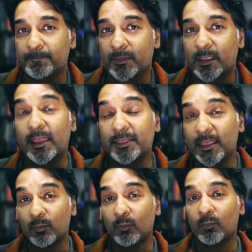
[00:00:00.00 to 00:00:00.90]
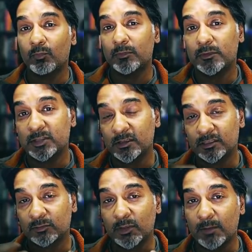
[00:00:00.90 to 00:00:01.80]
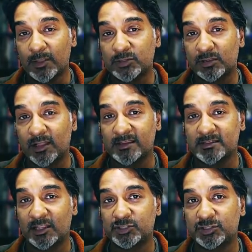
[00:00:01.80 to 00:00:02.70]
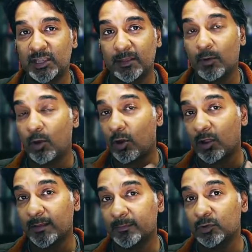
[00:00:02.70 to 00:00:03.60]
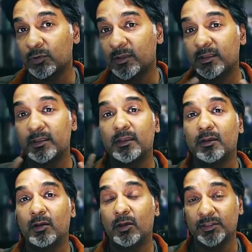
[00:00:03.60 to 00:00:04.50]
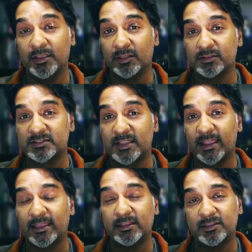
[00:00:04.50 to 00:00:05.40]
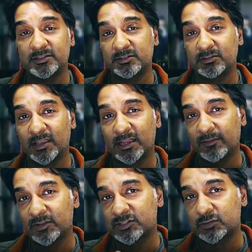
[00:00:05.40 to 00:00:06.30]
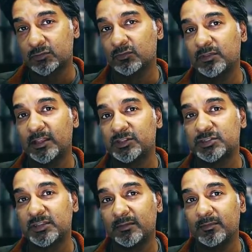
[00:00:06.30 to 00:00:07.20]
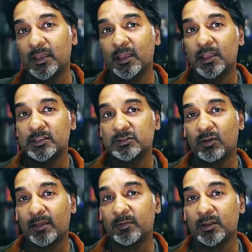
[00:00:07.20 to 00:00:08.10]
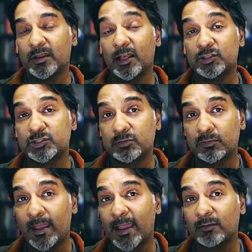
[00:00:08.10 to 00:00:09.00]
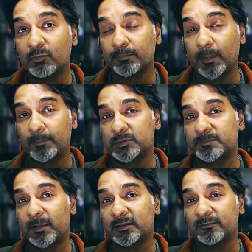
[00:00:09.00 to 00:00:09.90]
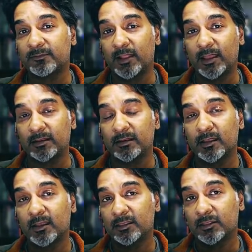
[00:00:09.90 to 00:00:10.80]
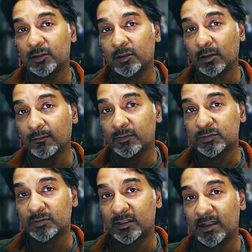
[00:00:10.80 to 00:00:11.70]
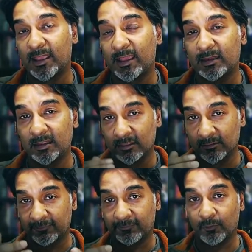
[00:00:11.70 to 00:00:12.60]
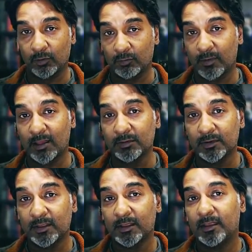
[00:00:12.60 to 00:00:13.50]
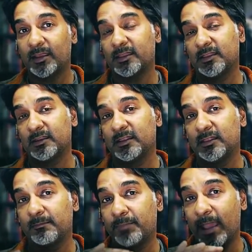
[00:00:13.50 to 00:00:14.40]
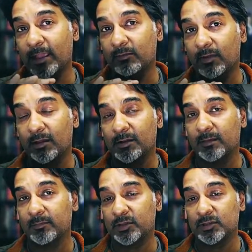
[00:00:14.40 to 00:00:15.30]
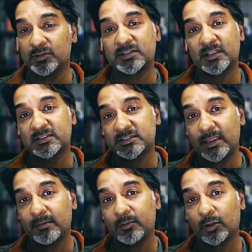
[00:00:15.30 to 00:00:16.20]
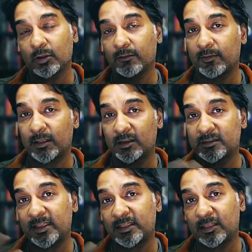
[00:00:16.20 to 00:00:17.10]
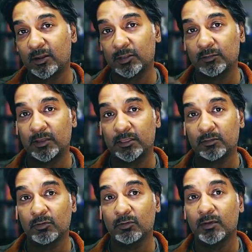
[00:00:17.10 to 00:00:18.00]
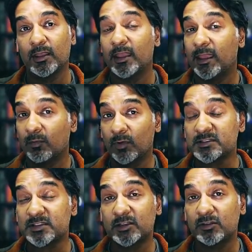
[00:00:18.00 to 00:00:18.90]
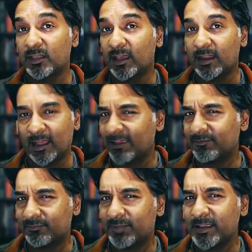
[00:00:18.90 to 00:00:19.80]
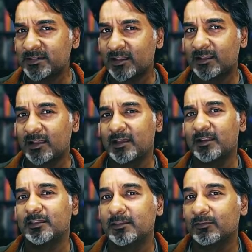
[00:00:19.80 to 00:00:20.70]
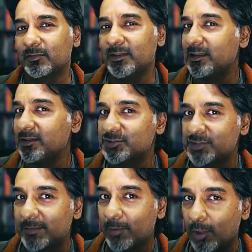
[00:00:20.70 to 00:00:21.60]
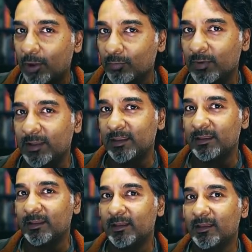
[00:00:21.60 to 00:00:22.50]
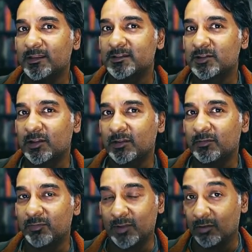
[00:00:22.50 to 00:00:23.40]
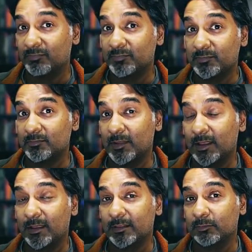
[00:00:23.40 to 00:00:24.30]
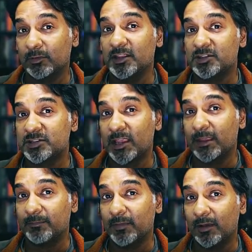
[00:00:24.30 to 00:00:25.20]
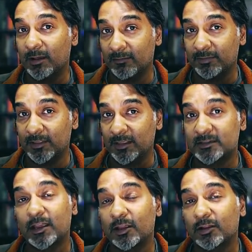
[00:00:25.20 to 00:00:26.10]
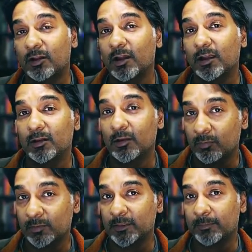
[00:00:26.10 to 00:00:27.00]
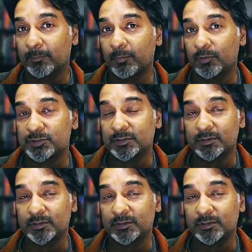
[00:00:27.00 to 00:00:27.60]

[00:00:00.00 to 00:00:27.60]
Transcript: And then to three-dimensionalize that shape, all I'm doing on the other side is to kind of extrude that shape. So I'm going to now track with my perspective line the curvature that I had in the foreground and then in the background I'm going to use that same curve and I'm going to take that all the way through and once I do that I've basically got a 3D shape already starting you know 3D shape of the entire car with that proportion